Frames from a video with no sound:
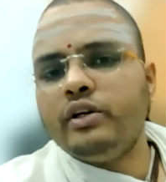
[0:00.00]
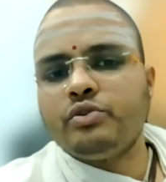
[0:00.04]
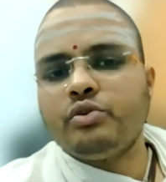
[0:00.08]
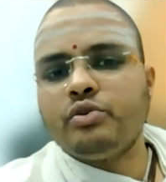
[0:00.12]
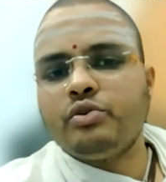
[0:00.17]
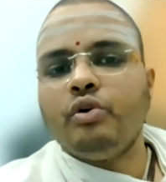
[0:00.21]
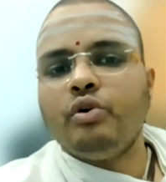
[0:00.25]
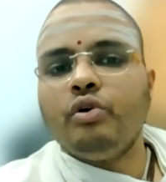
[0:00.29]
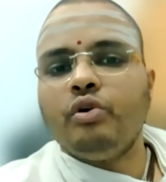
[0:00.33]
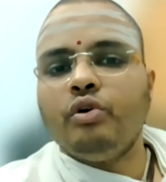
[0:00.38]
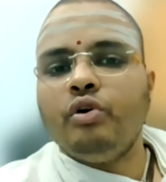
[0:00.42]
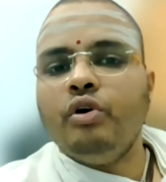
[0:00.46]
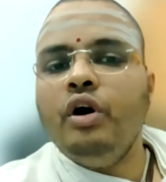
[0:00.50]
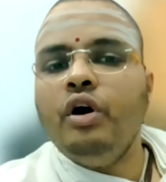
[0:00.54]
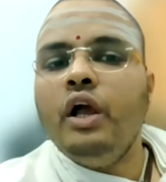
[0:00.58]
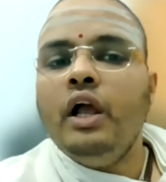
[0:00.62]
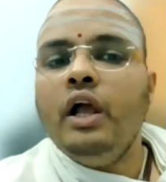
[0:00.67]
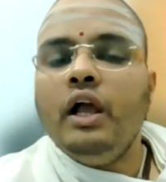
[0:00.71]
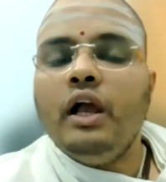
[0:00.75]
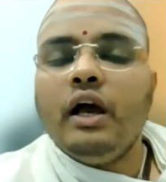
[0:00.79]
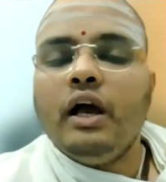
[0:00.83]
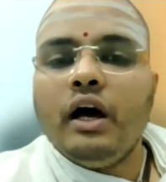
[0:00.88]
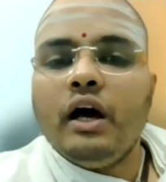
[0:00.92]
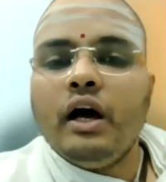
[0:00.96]
So
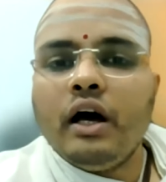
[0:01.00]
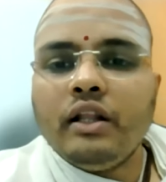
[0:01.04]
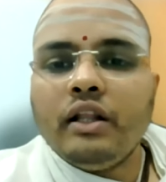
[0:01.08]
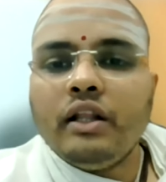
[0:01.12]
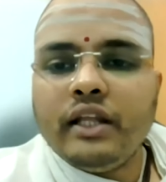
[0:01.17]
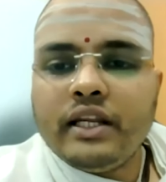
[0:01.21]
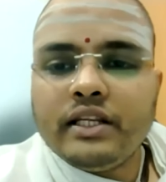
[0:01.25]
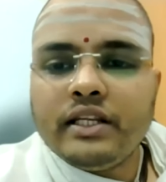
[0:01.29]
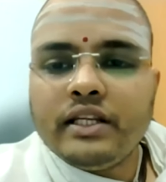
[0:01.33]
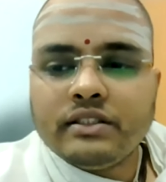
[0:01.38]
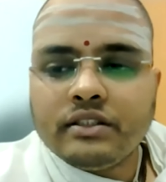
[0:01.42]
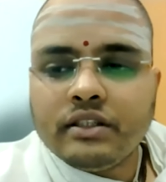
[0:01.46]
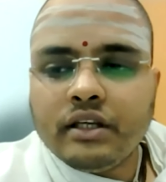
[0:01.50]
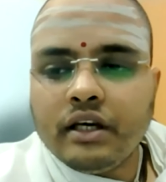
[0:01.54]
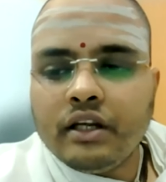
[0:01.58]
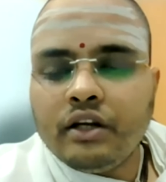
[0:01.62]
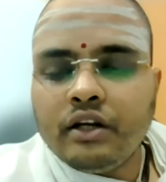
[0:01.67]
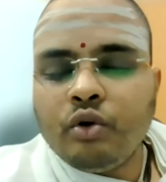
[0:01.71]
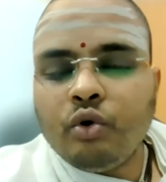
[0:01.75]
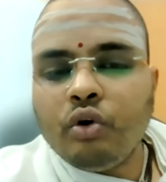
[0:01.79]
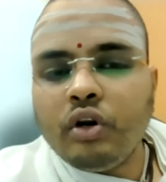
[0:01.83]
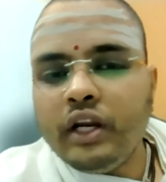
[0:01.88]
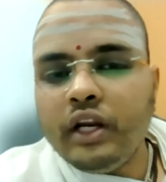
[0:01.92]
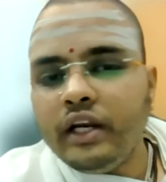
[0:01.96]
uh, there is uh,
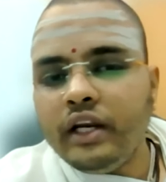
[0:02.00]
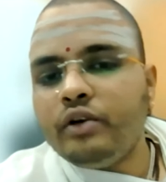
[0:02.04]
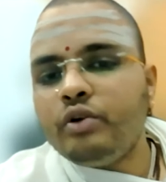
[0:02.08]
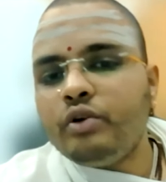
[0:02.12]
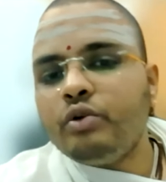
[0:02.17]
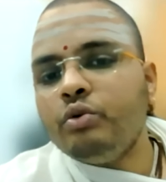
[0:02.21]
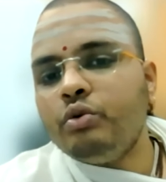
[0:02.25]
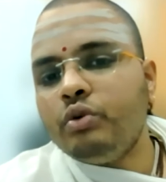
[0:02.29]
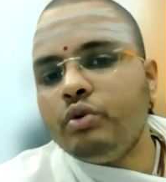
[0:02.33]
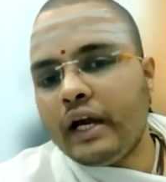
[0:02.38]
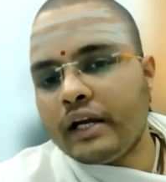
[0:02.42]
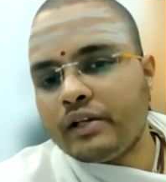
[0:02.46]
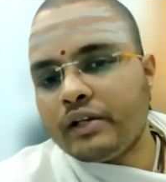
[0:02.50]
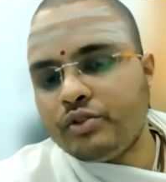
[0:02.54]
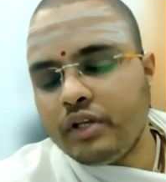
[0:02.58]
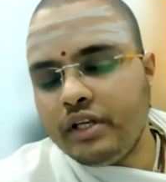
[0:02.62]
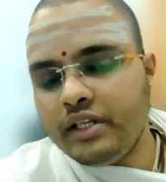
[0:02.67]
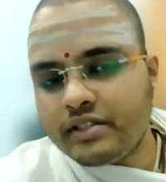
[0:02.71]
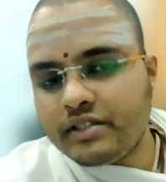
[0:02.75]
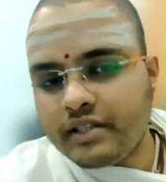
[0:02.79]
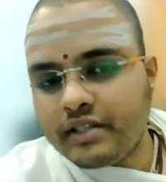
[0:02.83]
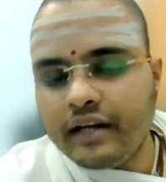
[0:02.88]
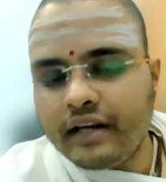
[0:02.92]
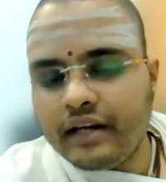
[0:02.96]
no need to actually
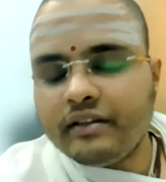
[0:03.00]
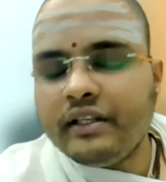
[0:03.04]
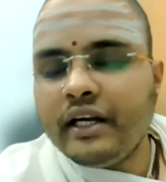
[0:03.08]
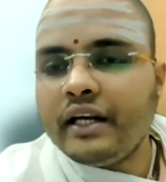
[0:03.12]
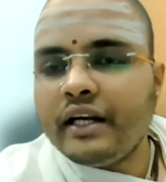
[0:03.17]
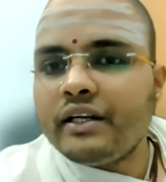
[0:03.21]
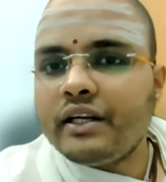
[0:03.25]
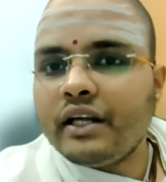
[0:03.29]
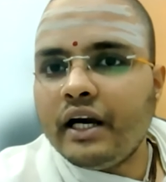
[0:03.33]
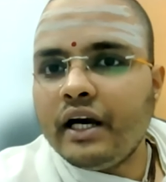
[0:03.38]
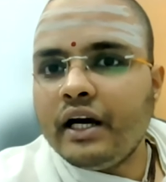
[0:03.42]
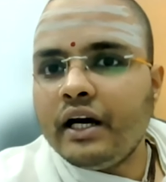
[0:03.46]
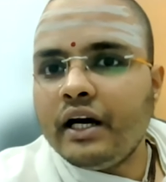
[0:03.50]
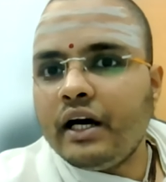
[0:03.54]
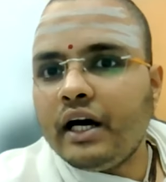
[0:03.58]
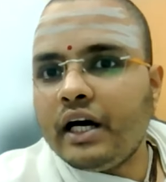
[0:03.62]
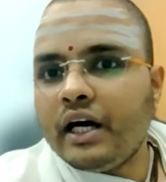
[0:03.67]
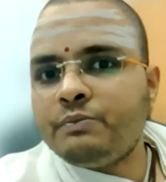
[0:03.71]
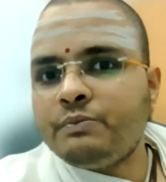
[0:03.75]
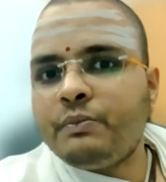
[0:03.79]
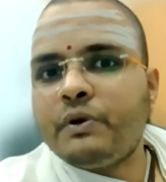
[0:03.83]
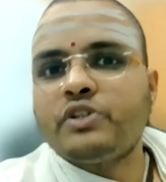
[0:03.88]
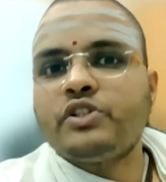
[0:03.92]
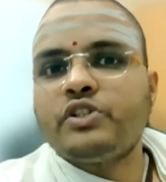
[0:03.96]
state that uh,
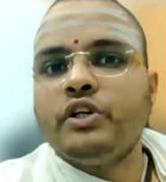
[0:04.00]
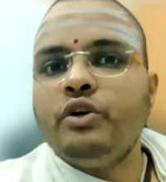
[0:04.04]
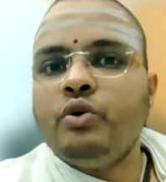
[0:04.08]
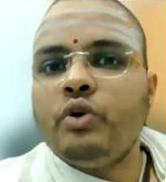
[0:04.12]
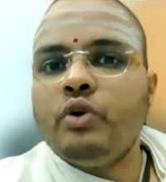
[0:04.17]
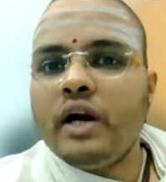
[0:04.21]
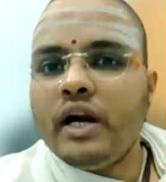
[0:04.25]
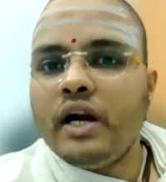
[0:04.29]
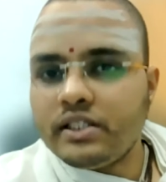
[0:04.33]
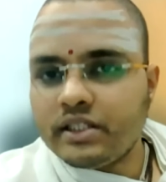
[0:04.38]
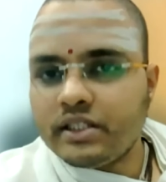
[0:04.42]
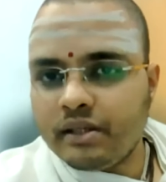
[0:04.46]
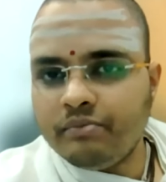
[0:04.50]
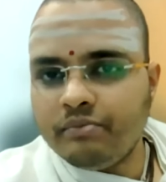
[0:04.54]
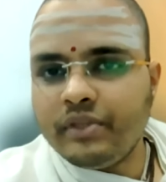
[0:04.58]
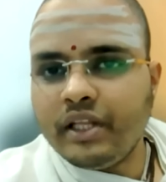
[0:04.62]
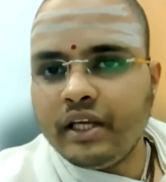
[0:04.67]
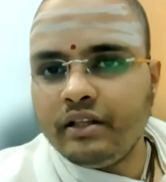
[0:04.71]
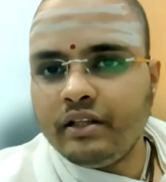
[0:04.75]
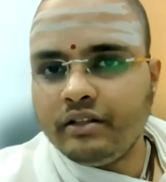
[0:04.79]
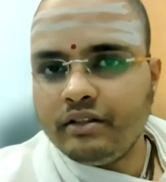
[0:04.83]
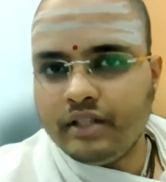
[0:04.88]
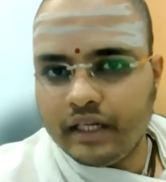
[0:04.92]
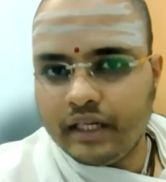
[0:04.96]
Asparsha Yoga is
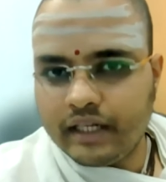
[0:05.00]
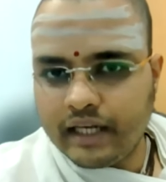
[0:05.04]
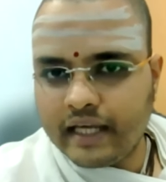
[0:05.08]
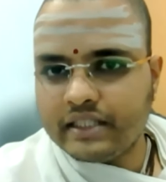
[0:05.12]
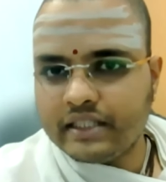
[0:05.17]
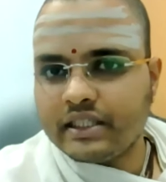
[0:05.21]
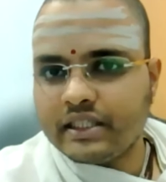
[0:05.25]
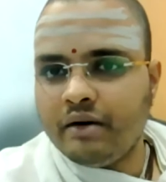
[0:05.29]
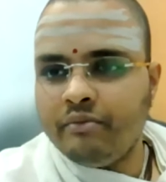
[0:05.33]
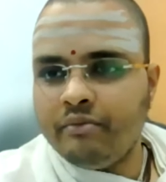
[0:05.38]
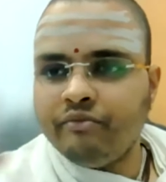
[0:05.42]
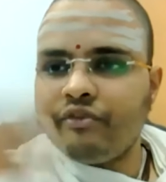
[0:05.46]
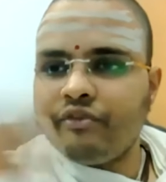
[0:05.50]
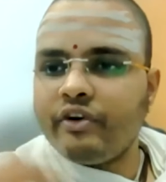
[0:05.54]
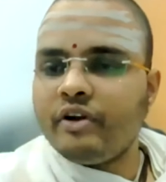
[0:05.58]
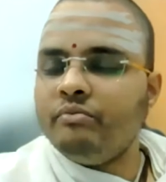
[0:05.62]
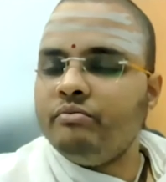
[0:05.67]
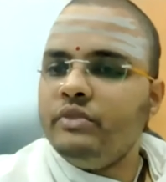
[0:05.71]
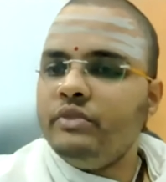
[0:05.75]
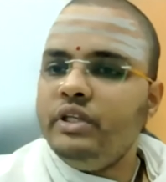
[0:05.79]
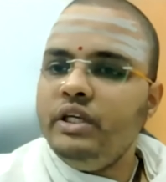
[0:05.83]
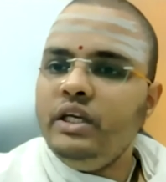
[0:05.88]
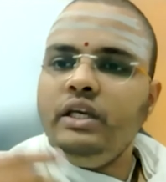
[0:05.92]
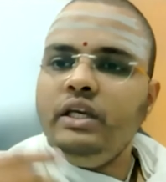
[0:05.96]
something that has come
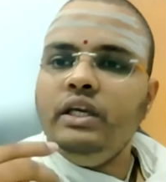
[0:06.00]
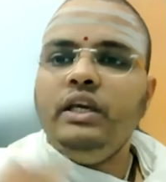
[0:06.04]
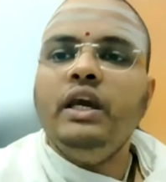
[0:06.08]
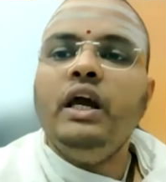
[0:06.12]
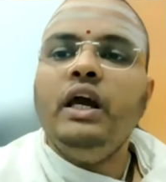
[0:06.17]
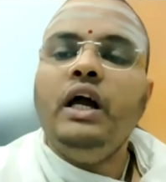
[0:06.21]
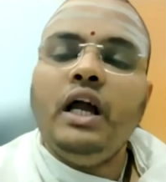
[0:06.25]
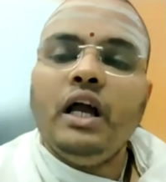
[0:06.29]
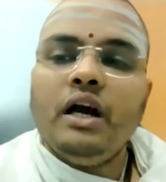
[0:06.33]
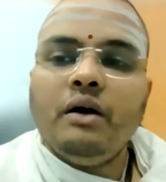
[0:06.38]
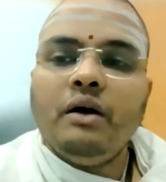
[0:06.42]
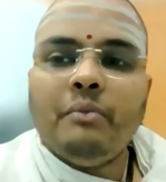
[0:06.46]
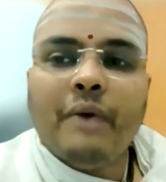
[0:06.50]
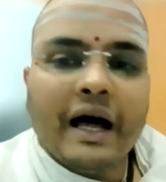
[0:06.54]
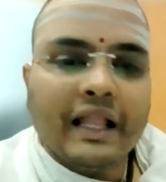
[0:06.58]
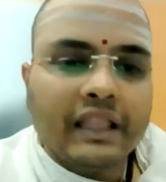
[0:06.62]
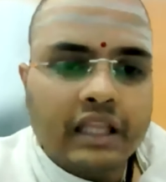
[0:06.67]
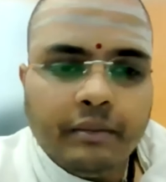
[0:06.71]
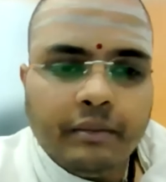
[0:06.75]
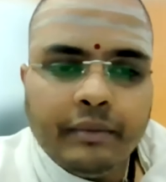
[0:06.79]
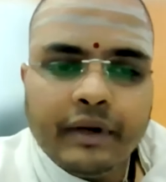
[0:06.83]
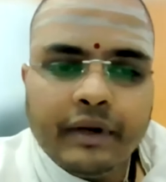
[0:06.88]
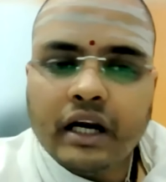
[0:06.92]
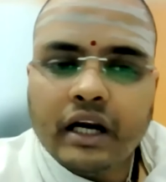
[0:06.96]
from the
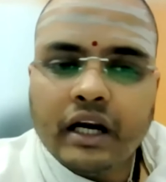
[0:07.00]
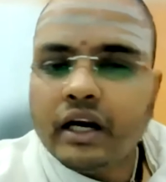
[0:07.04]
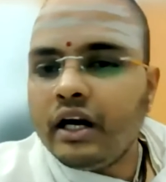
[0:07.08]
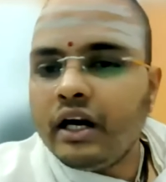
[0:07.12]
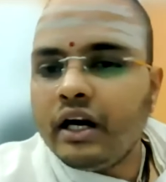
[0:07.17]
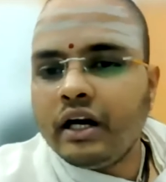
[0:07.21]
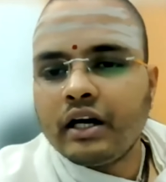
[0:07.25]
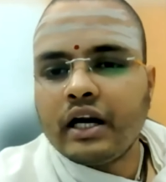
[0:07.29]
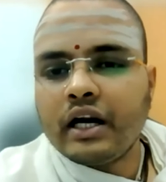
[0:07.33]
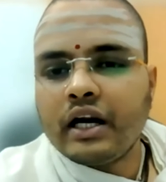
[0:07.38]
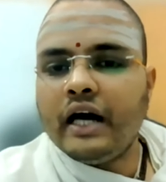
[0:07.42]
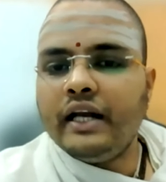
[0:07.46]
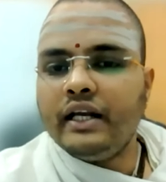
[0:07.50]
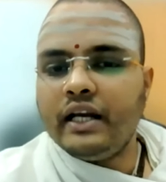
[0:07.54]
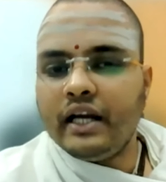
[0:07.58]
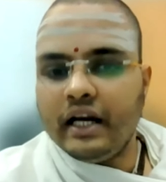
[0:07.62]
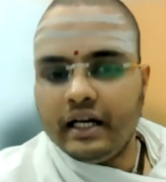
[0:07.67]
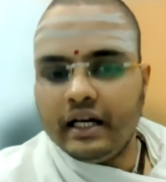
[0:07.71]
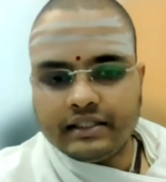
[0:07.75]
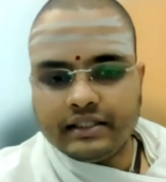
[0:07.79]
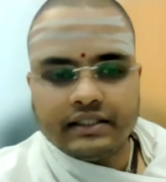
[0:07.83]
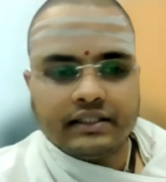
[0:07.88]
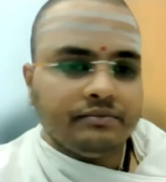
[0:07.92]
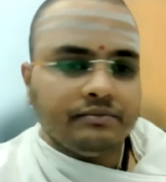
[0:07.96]
Madhyamika
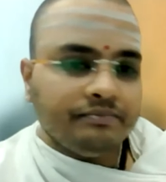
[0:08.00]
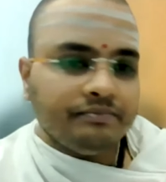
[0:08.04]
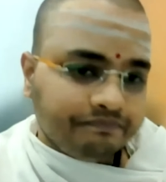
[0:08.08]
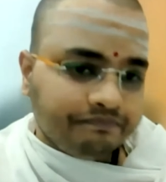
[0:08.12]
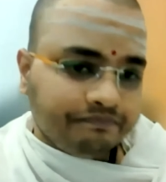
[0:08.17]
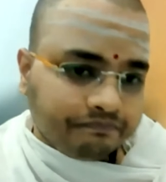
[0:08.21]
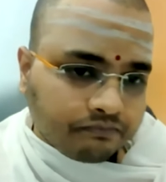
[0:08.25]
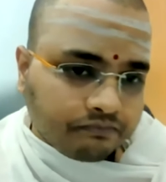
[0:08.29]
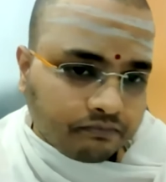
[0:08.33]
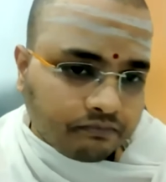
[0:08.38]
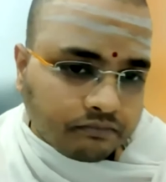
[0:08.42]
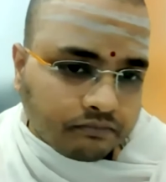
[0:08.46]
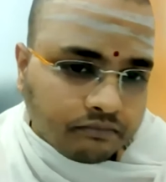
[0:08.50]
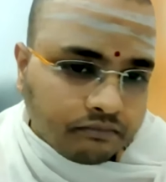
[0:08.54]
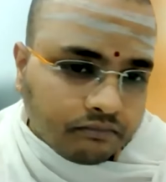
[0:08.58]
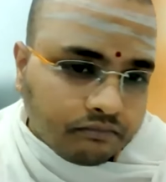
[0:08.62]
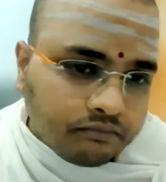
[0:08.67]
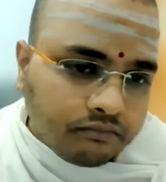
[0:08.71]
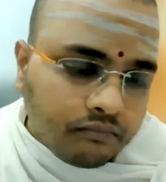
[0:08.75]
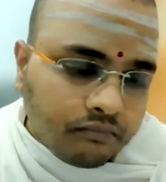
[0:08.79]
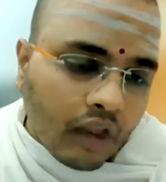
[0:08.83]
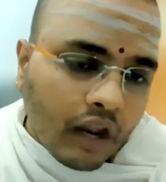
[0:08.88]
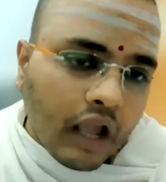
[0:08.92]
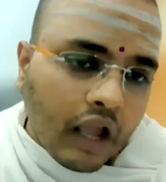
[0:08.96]
Karikas.
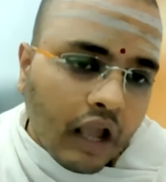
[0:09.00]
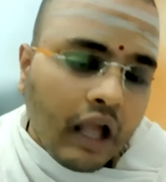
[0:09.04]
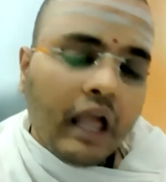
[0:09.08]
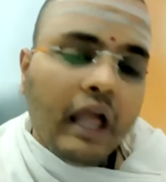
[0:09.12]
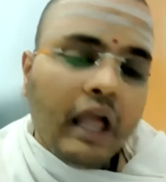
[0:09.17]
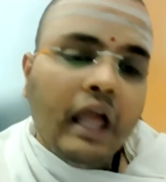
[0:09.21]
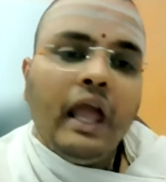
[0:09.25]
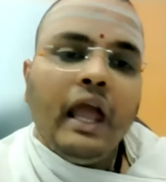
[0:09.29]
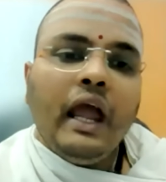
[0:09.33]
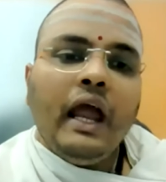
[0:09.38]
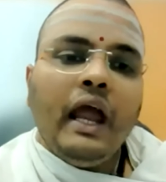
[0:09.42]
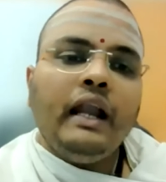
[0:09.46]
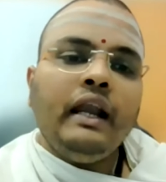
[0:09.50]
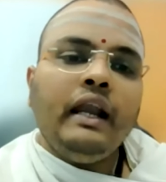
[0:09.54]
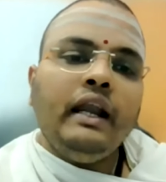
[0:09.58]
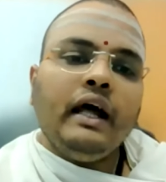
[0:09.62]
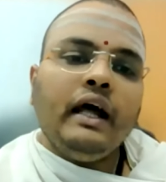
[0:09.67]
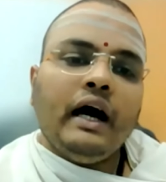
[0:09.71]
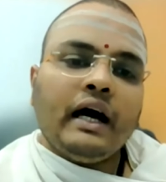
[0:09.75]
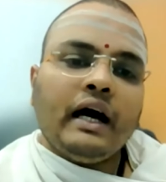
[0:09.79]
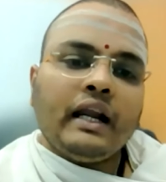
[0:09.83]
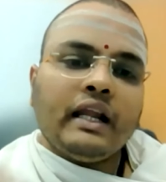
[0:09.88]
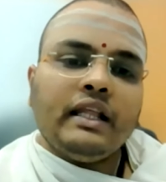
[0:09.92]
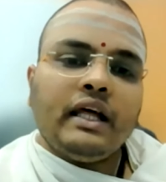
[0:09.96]
And
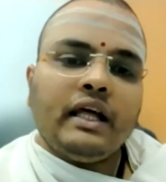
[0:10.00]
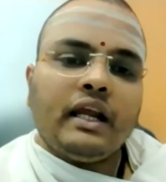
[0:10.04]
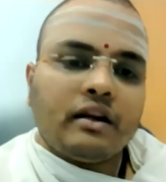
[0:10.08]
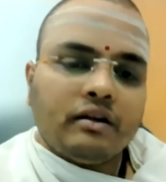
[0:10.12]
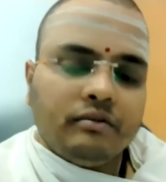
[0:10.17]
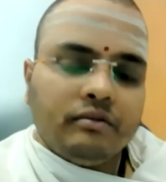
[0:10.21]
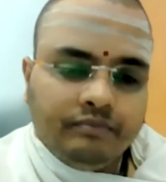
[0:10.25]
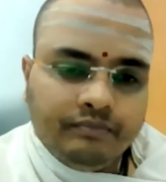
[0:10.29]
another